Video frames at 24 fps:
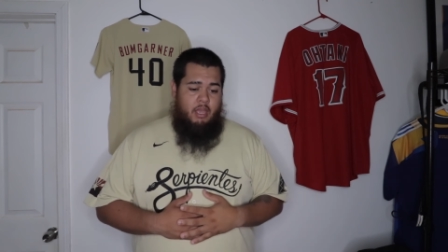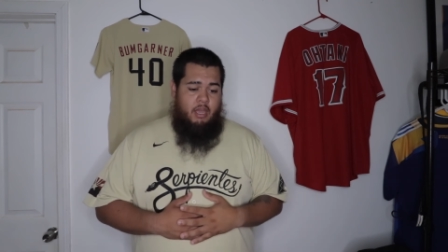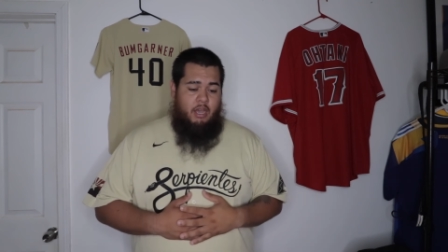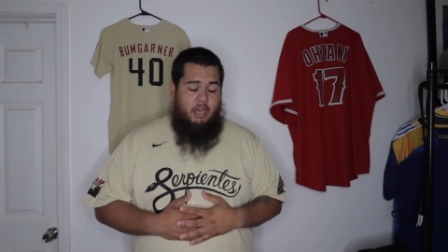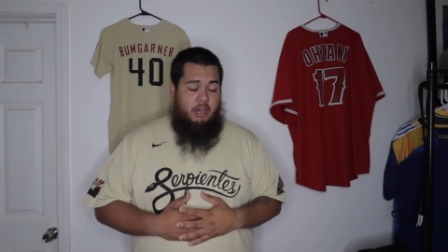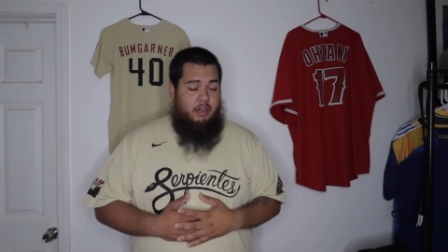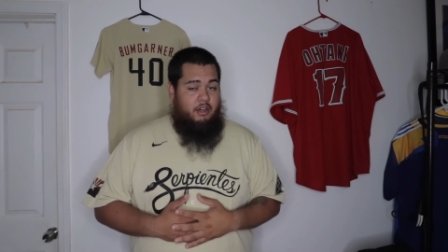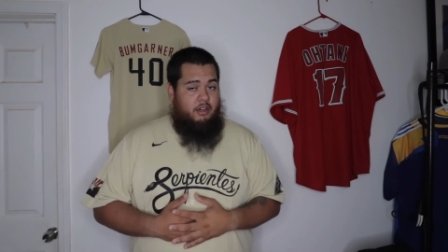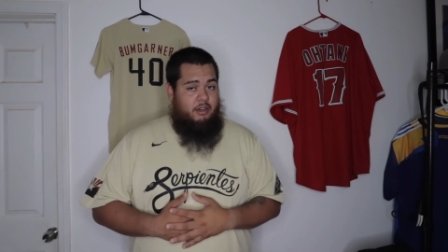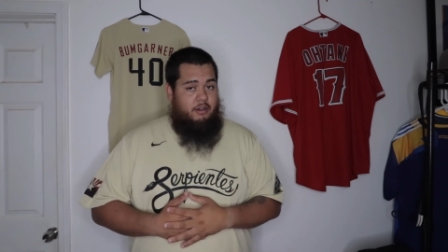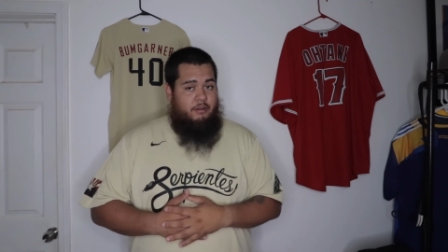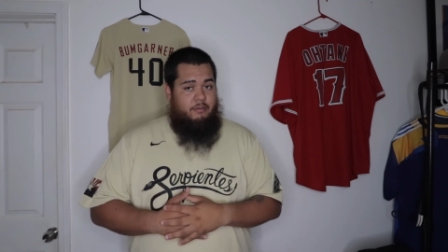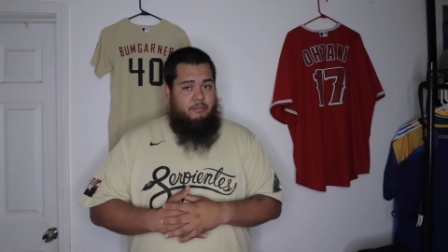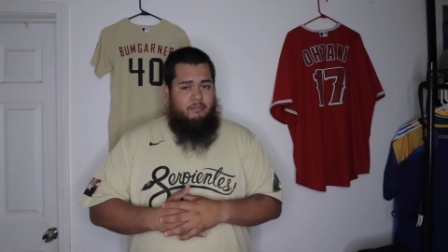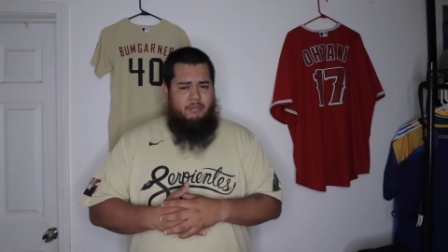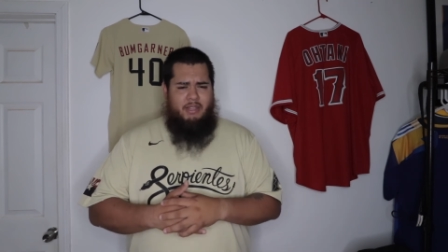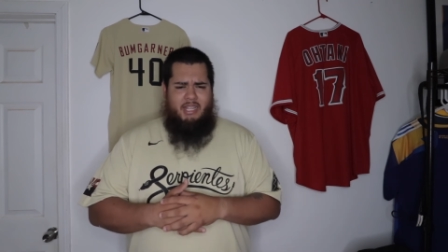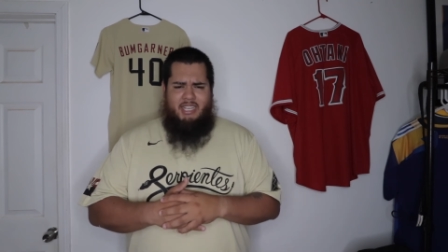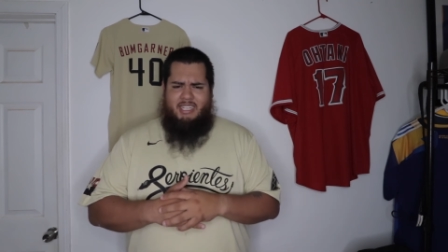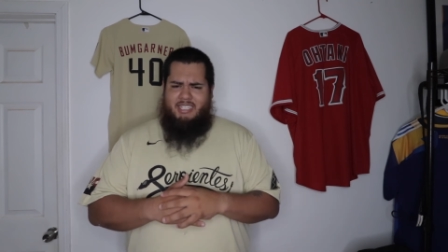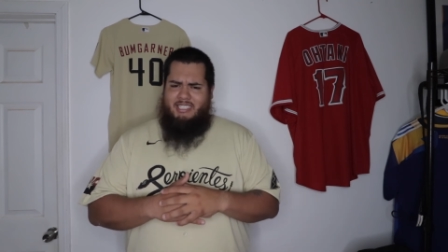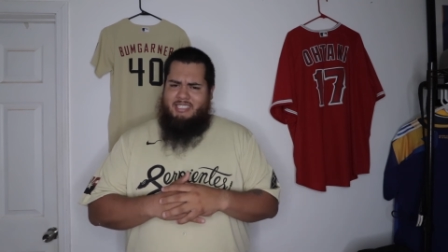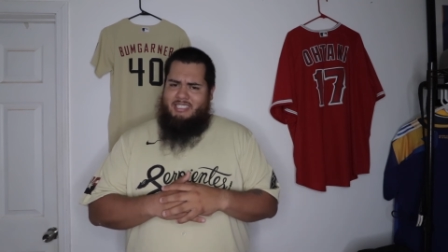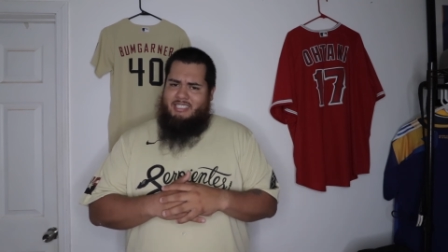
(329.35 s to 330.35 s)
Uh,
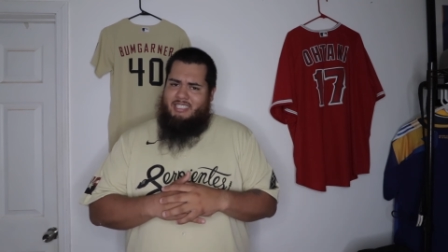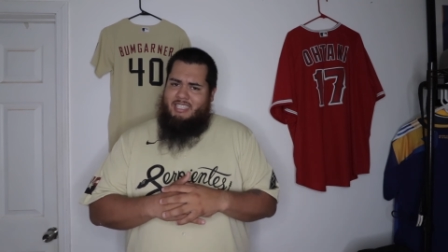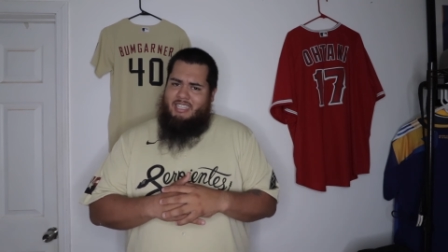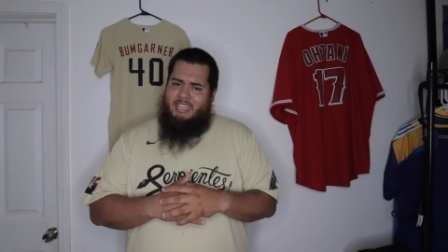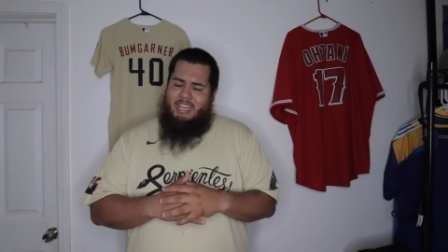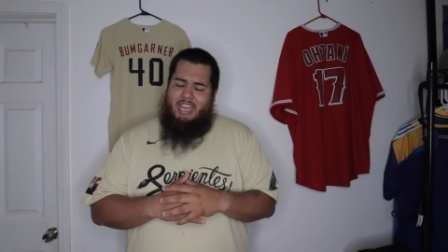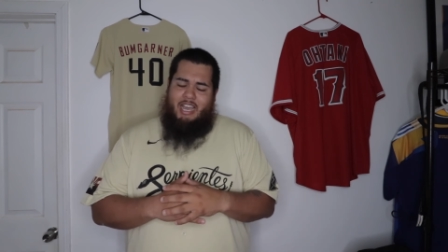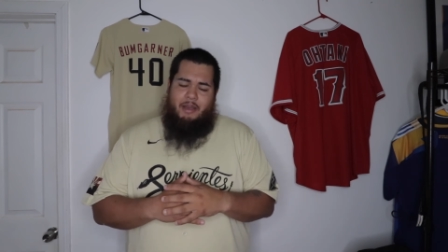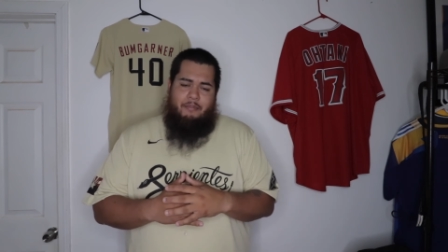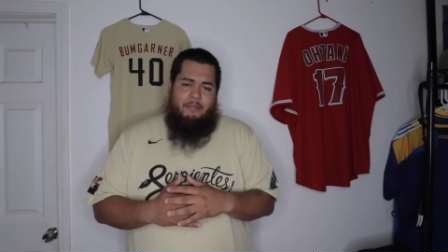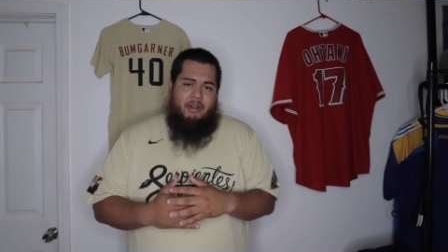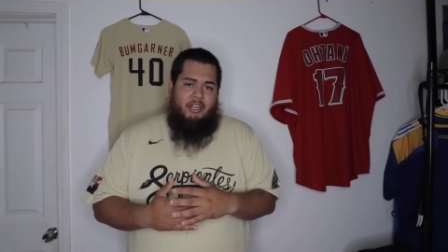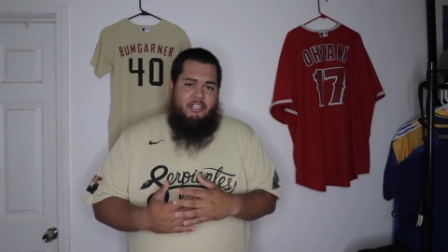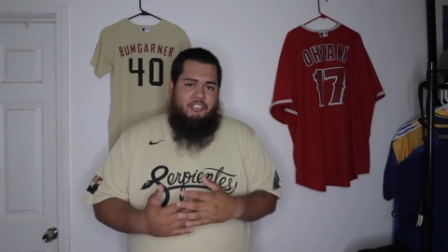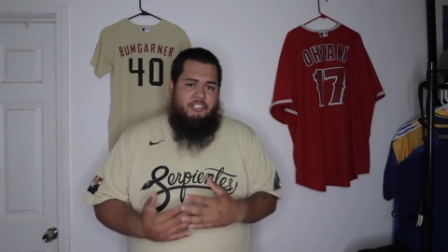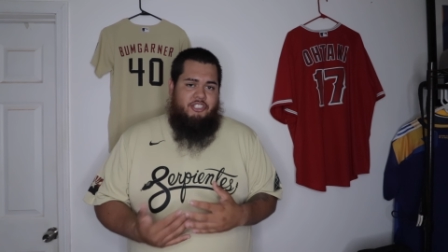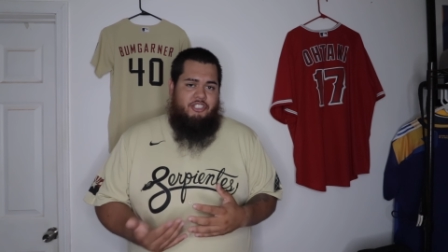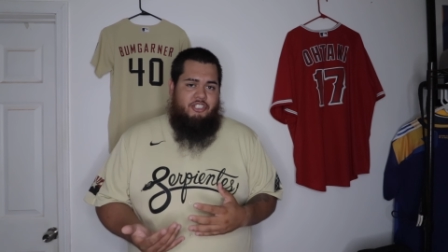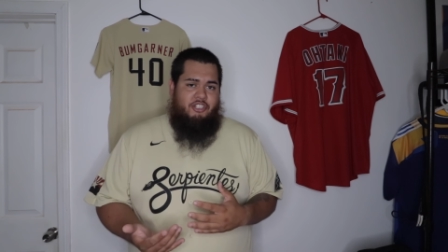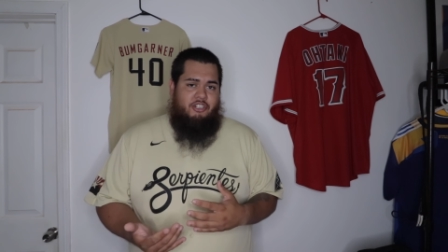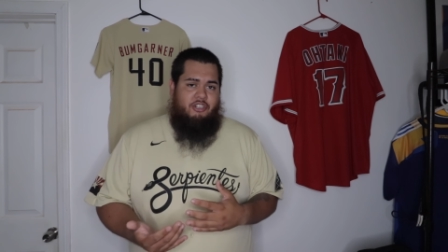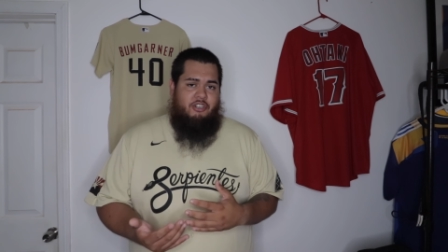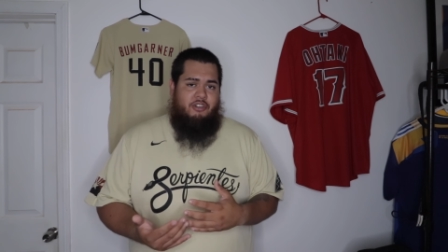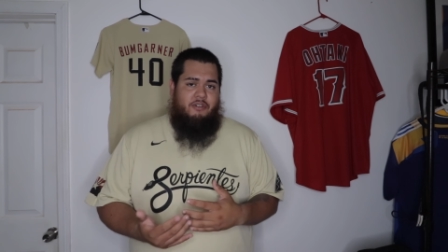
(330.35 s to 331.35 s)
like I said, I'm not
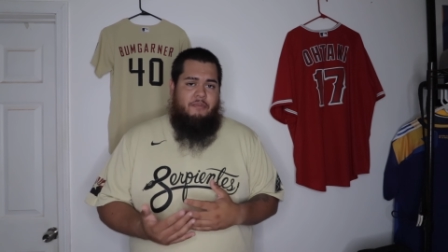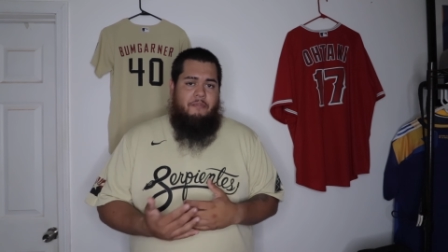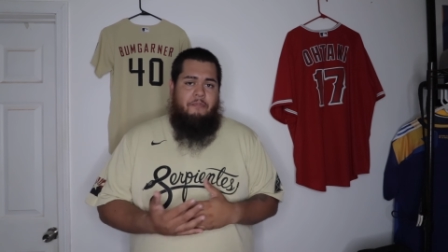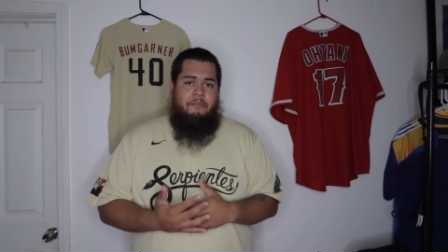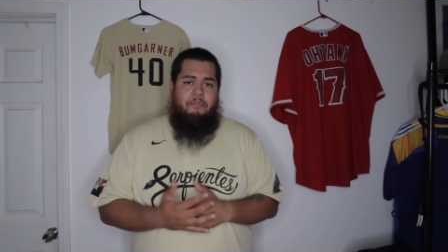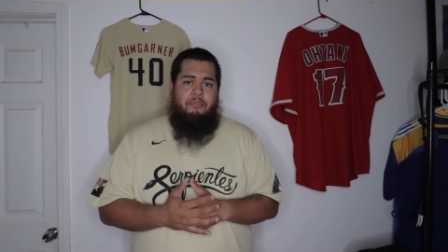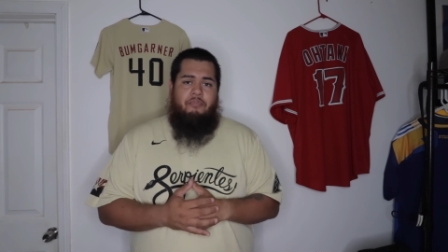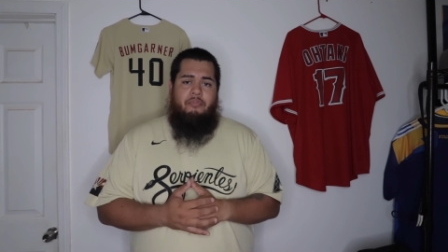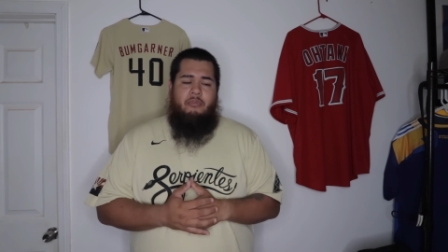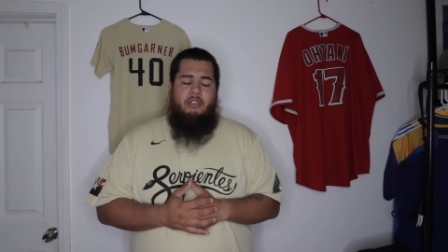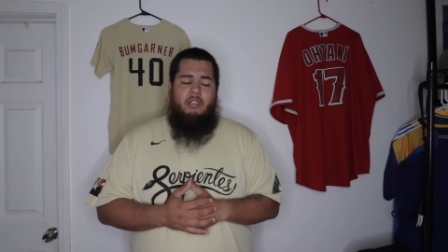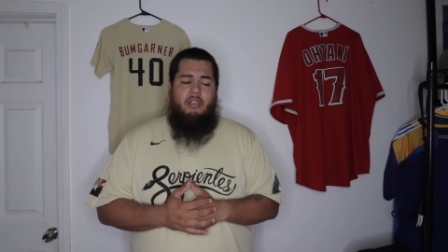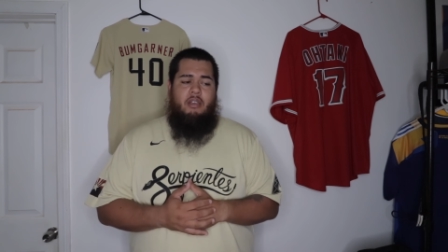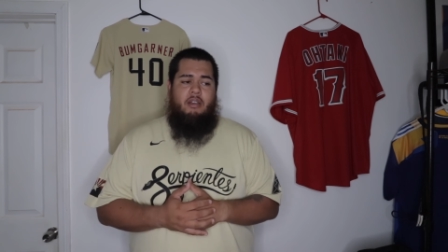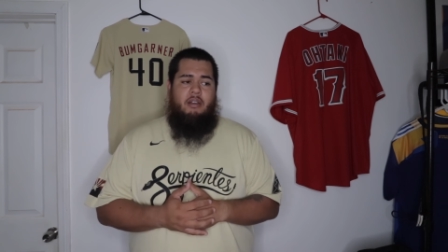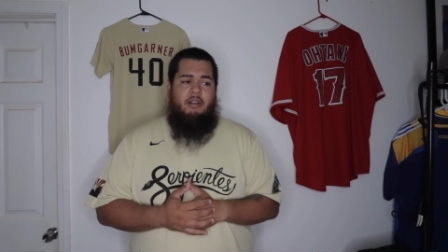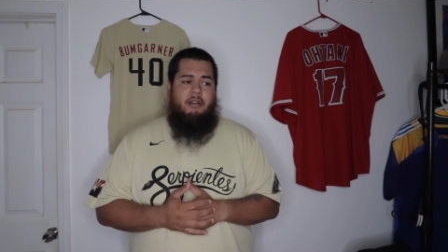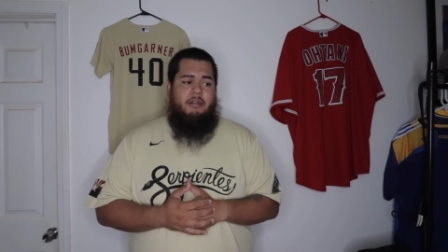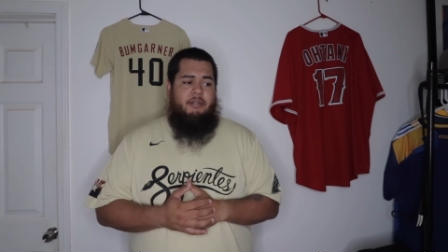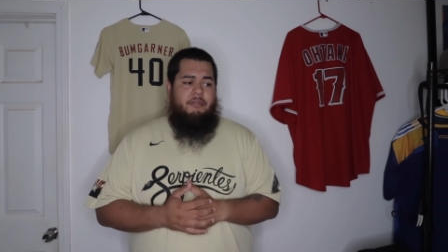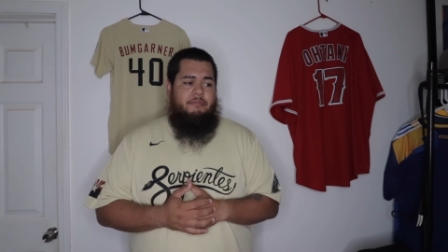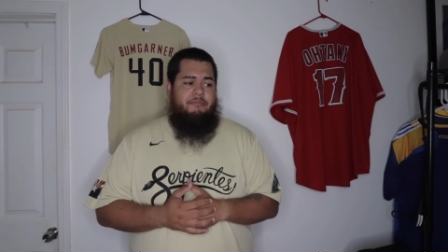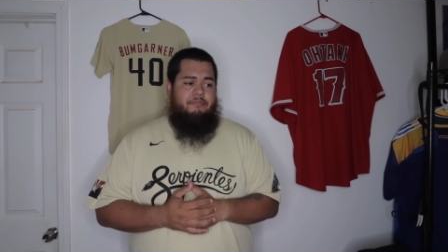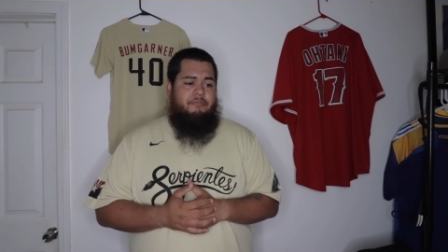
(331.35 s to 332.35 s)
sure
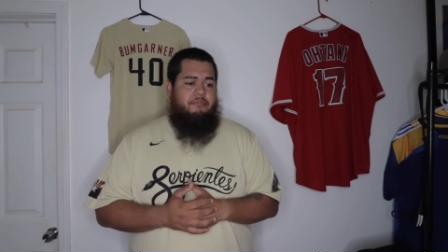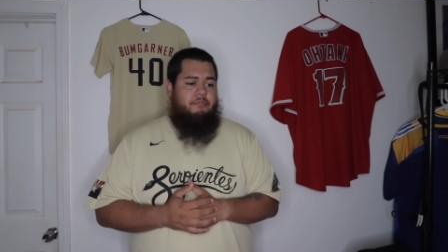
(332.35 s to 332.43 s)
um,